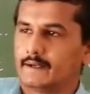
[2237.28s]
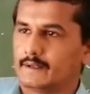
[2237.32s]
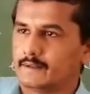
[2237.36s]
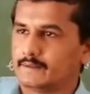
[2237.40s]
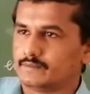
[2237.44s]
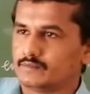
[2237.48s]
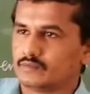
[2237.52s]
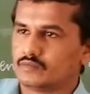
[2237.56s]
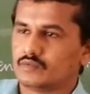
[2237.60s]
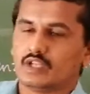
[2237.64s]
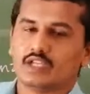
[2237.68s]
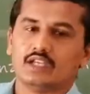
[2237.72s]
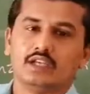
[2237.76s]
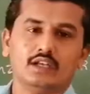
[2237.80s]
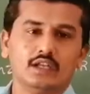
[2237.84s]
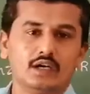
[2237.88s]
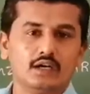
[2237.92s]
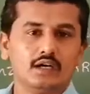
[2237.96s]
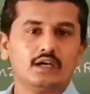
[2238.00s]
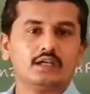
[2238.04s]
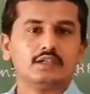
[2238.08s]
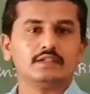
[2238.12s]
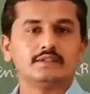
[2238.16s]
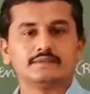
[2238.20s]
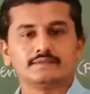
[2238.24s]
we
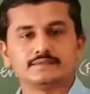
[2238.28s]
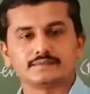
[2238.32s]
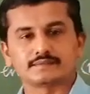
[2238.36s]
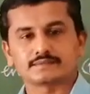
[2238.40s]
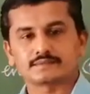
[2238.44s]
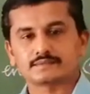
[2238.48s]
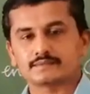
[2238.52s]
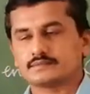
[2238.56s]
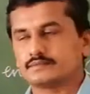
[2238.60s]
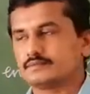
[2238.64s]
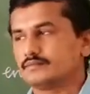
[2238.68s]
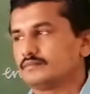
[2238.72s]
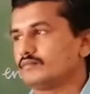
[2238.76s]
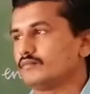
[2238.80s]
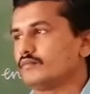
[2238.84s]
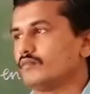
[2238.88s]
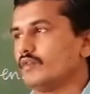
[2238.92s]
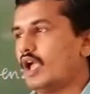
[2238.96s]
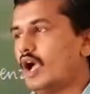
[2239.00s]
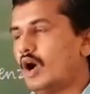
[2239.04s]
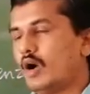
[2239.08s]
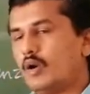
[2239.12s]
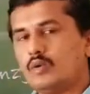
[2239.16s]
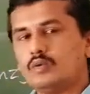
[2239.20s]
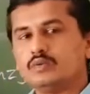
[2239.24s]
learn
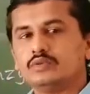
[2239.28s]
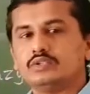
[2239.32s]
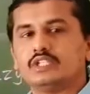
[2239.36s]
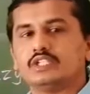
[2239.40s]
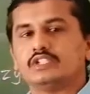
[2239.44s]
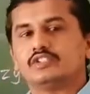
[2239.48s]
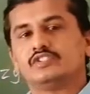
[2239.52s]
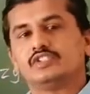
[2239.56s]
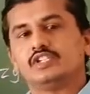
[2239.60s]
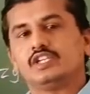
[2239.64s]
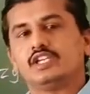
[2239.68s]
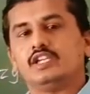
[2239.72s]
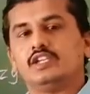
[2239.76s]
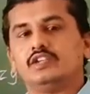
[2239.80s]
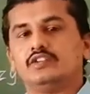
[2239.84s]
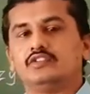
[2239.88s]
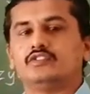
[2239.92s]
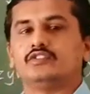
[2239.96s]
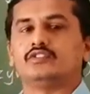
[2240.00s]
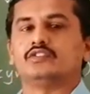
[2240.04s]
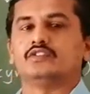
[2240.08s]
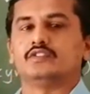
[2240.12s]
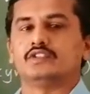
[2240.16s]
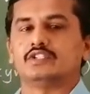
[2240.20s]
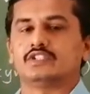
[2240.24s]
how the
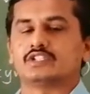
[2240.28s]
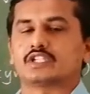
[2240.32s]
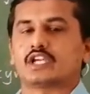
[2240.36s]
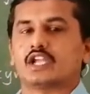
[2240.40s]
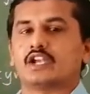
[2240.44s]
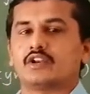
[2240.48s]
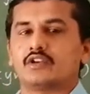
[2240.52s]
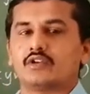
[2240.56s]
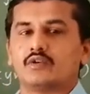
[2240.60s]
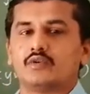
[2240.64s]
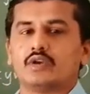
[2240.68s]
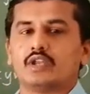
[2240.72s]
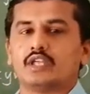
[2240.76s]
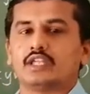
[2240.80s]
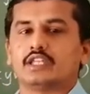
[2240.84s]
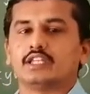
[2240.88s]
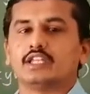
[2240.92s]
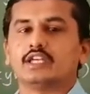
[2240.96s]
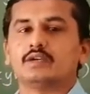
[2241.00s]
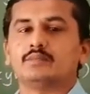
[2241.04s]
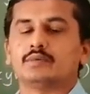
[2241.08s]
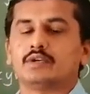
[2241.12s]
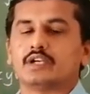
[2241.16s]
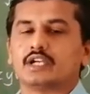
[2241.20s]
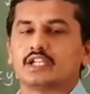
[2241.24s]
genes which controlling
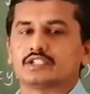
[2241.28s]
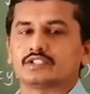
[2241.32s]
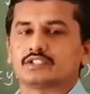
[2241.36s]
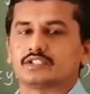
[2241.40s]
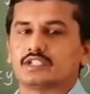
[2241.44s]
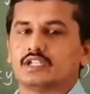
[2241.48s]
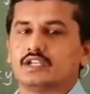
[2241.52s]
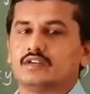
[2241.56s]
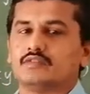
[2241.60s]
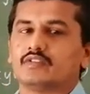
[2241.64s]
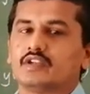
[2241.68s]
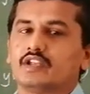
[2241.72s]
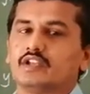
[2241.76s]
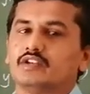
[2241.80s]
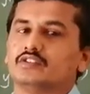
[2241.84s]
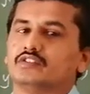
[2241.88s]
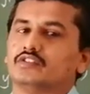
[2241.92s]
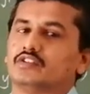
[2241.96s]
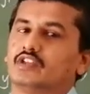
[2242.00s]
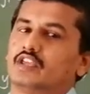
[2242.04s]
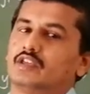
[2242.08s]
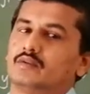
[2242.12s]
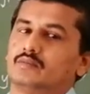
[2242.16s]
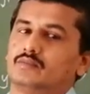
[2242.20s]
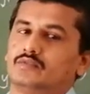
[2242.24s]
the production of
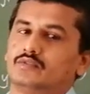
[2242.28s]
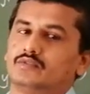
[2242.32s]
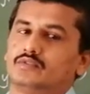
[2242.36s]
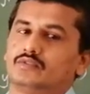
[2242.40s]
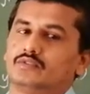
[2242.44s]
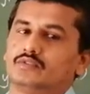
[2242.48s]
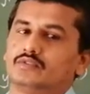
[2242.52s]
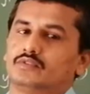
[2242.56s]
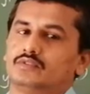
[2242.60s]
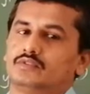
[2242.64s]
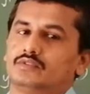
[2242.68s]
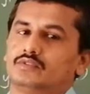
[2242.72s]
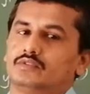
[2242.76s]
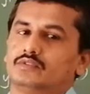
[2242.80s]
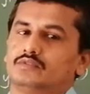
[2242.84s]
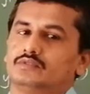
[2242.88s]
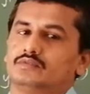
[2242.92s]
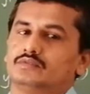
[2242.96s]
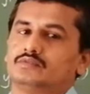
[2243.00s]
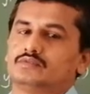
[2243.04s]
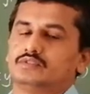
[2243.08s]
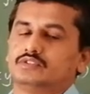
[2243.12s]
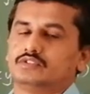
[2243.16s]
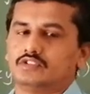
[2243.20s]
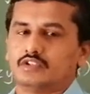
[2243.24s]
enzymes.
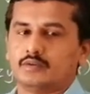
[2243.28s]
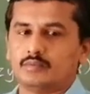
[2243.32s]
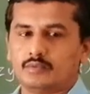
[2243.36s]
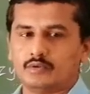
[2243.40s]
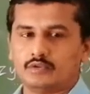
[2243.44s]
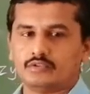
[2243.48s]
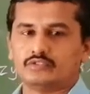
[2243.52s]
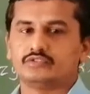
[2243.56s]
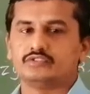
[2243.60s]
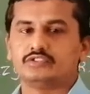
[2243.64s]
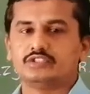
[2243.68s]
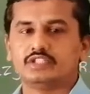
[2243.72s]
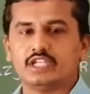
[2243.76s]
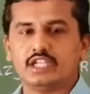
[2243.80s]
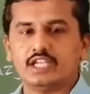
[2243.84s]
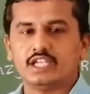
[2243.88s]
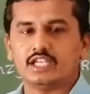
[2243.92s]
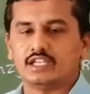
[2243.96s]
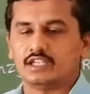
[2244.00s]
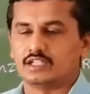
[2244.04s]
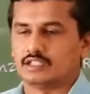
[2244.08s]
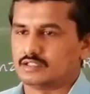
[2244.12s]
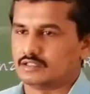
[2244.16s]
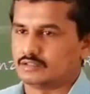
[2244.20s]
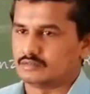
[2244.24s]
For suppose
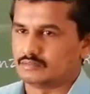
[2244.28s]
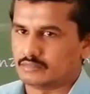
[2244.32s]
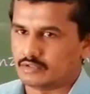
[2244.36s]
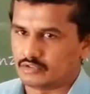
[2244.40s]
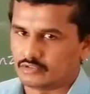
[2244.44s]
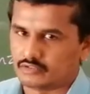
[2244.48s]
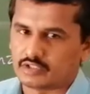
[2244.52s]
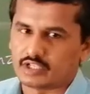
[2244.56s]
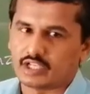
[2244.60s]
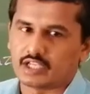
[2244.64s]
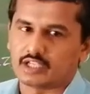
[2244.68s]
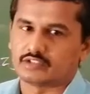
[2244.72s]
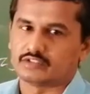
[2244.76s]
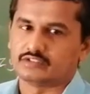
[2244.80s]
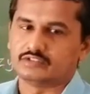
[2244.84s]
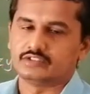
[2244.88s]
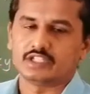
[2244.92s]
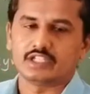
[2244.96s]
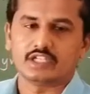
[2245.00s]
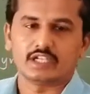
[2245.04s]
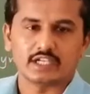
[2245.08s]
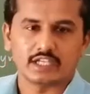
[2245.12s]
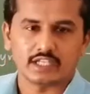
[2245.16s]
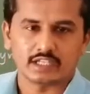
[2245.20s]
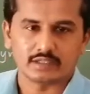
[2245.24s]
gene mistakes,
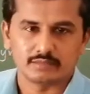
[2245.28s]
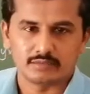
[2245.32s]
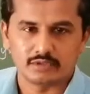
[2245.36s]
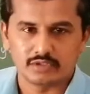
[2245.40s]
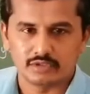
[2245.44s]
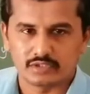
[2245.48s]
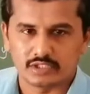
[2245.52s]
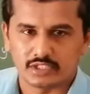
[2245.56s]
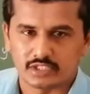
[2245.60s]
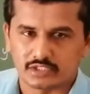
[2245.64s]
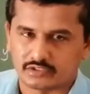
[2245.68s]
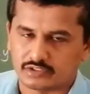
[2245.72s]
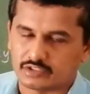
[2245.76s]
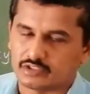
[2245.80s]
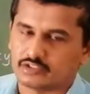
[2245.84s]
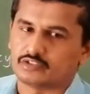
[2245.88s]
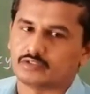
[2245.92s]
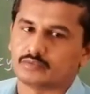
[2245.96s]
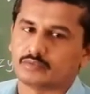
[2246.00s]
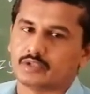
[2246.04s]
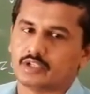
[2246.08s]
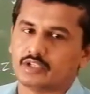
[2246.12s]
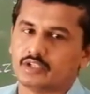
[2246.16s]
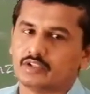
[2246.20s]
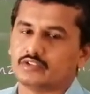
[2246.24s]
genetic mutations
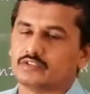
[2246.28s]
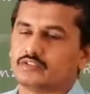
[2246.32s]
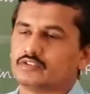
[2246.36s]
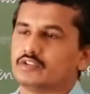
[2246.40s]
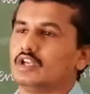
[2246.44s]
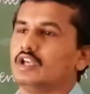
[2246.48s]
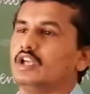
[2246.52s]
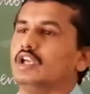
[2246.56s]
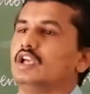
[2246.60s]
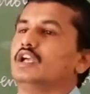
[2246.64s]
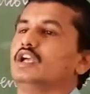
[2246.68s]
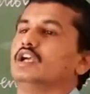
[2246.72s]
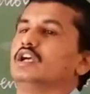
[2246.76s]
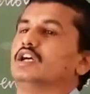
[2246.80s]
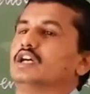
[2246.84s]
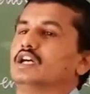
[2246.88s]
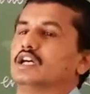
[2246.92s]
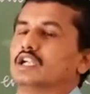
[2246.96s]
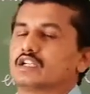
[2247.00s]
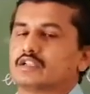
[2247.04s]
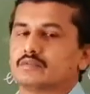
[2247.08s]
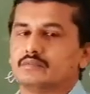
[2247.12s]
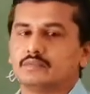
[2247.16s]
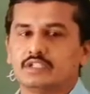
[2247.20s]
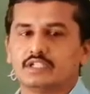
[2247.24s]
means
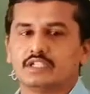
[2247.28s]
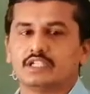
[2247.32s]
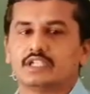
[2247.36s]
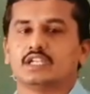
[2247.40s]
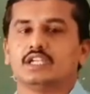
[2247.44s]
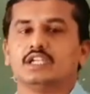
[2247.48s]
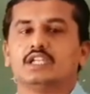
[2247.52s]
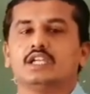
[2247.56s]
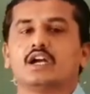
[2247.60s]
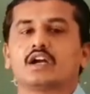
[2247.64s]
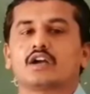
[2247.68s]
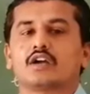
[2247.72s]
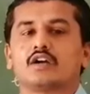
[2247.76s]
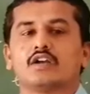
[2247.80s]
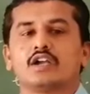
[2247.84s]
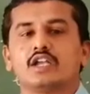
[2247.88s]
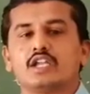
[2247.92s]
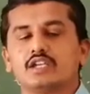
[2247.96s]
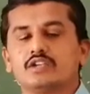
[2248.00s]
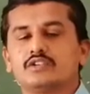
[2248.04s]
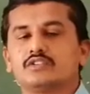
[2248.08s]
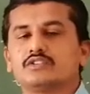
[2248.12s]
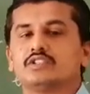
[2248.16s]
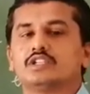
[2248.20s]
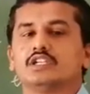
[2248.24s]
automatically
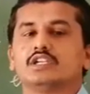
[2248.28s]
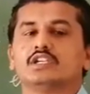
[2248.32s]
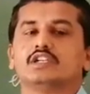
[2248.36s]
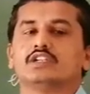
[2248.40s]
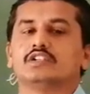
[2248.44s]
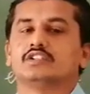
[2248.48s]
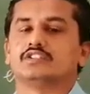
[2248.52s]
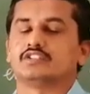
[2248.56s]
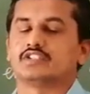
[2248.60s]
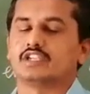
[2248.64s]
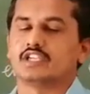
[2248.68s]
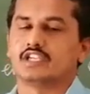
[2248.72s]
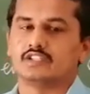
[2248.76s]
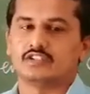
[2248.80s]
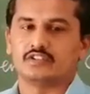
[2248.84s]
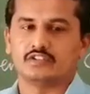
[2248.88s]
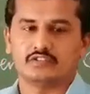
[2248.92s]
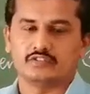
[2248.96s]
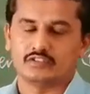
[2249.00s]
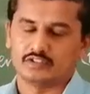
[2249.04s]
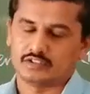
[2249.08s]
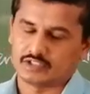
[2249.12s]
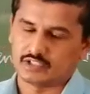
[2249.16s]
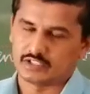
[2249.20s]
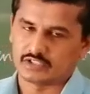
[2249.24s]
according to the
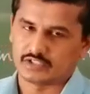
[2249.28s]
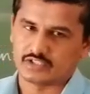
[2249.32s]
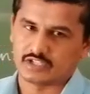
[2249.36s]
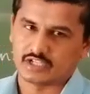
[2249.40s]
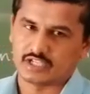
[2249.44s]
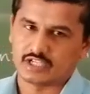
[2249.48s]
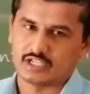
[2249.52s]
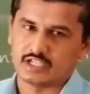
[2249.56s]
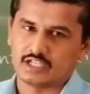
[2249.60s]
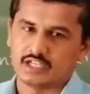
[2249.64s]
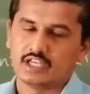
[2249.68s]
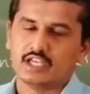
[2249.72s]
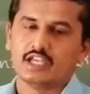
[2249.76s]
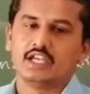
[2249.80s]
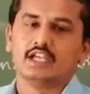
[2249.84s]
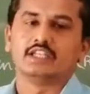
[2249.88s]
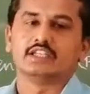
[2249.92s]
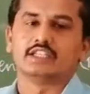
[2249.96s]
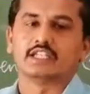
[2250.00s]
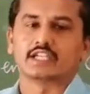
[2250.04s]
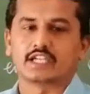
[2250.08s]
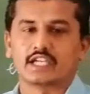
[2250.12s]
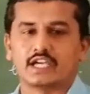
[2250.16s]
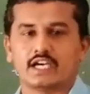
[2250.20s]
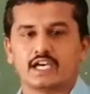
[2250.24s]
changes in the gene,
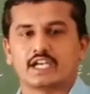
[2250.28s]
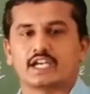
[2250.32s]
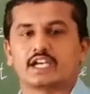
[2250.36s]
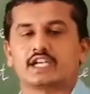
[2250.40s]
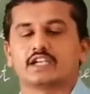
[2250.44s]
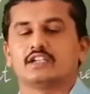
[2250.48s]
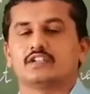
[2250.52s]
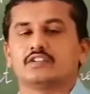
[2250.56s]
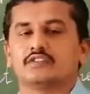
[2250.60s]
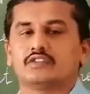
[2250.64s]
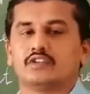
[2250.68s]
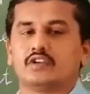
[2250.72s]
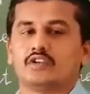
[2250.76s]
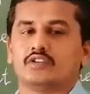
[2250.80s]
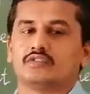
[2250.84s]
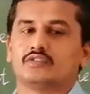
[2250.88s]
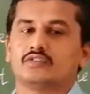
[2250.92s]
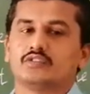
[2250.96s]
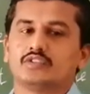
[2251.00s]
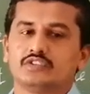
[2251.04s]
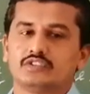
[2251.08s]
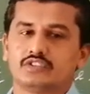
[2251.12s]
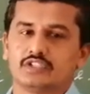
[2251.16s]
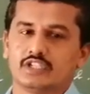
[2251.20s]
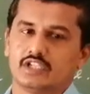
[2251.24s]
the characters
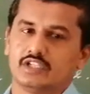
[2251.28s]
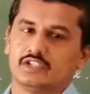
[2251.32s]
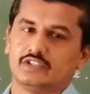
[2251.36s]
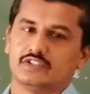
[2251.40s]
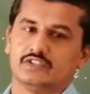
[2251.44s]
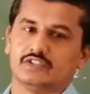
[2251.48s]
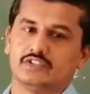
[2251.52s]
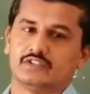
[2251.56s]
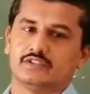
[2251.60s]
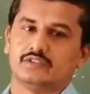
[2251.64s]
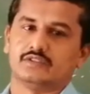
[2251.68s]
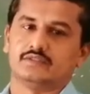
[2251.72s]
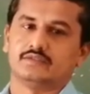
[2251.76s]
also changed.